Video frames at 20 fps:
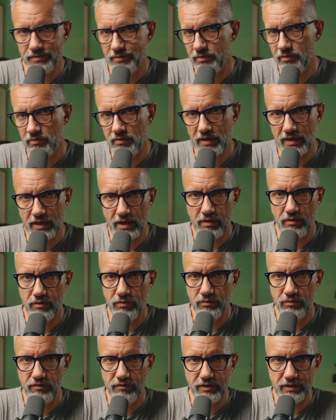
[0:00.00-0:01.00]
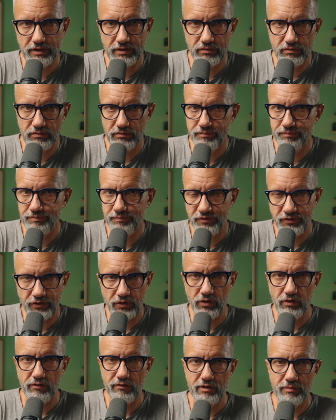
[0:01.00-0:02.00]
you don't have a good way to
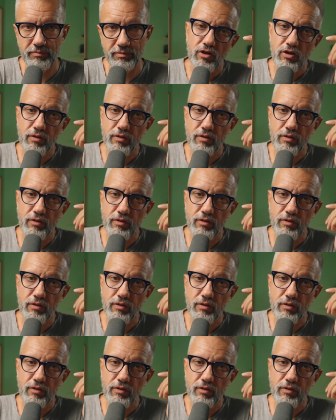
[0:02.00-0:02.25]
follow up.